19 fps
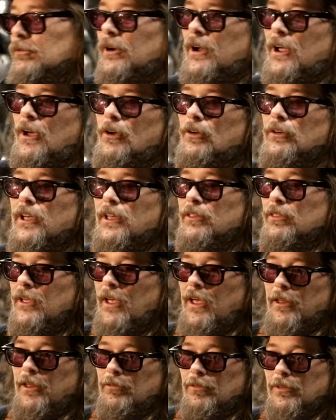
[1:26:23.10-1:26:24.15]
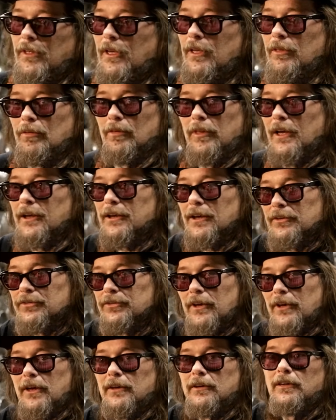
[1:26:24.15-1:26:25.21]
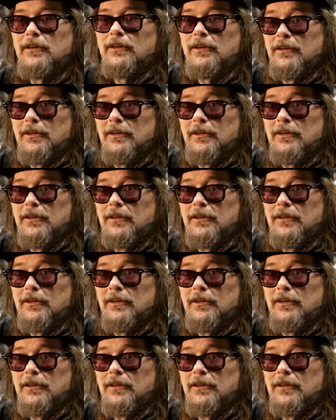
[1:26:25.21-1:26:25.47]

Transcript: around, and like I said,